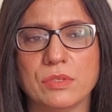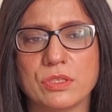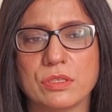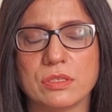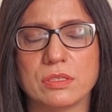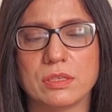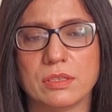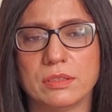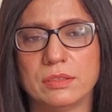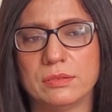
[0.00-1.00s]
which is
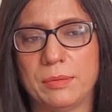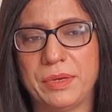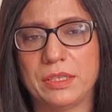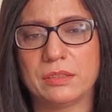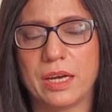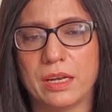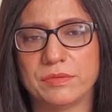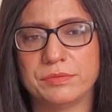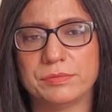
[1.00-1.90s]
a bit kind of